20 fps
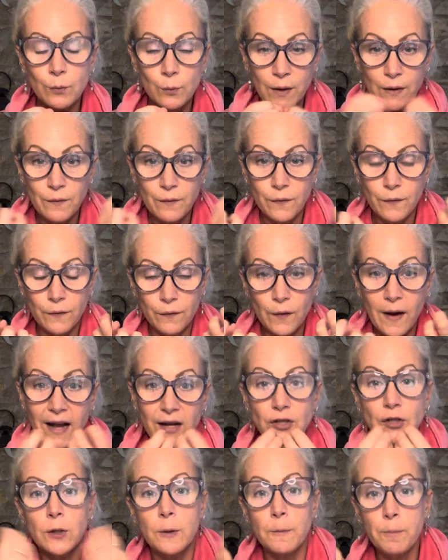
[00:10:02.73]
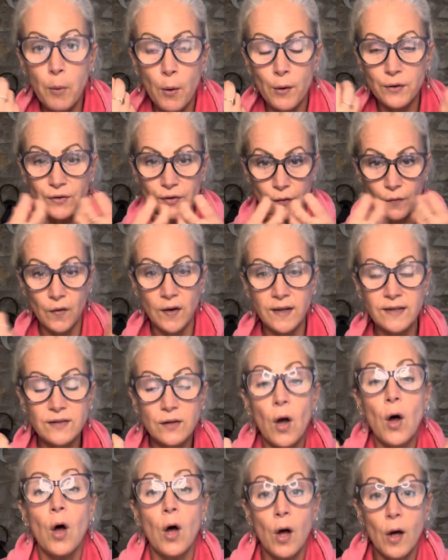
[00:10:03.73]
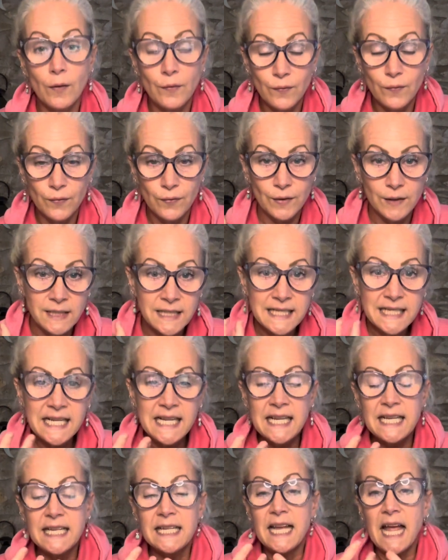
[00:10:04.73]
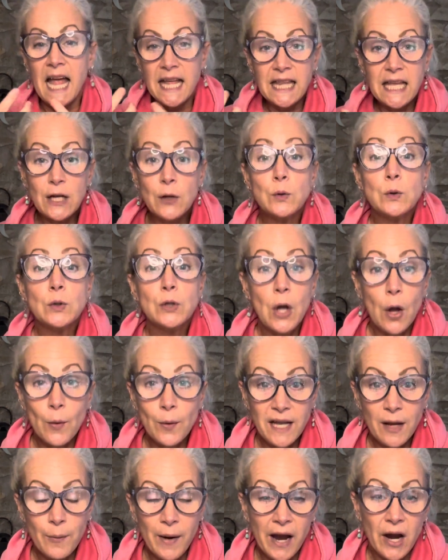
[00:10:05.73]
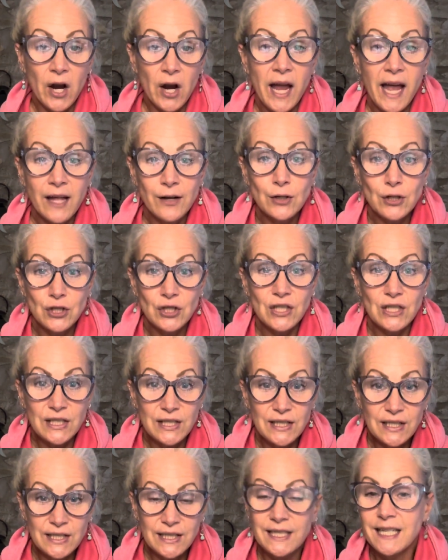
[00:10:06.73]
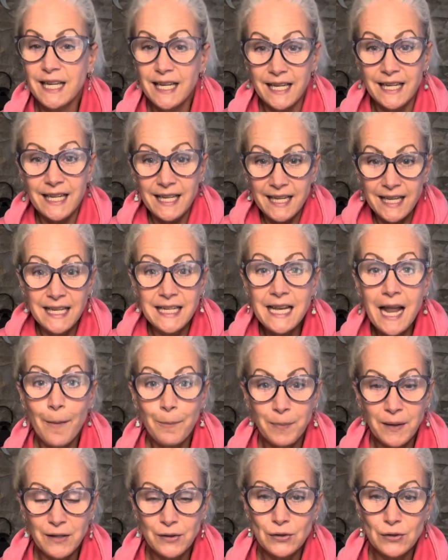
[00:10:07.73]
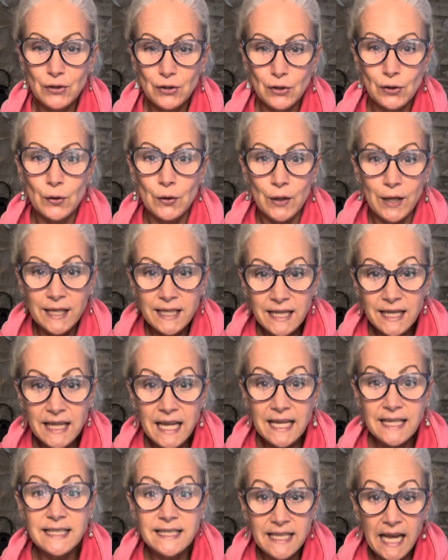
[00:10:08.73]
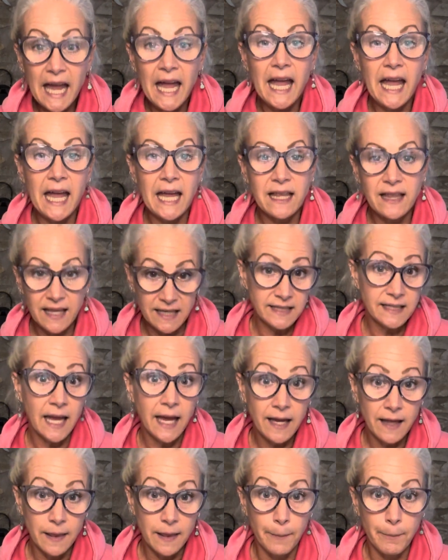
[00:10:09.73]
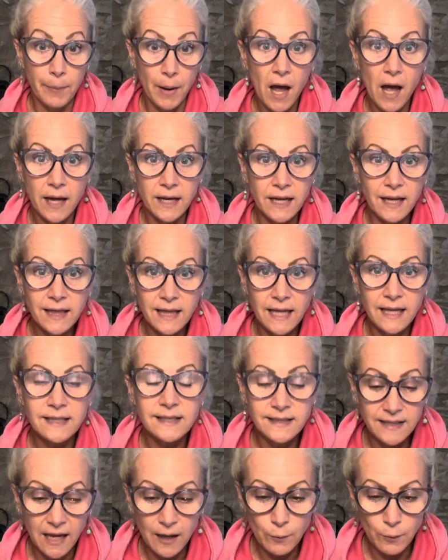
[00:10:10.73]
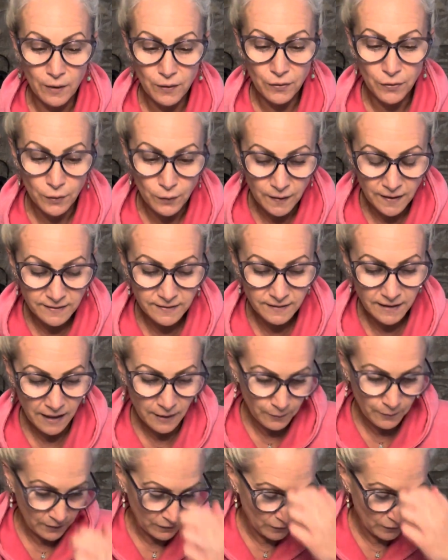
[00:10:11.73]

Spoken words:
we fracture parts of us off, and they don't go anywhere. Energy cannot be destroyed. They stay in the body. They stay with you. They stay with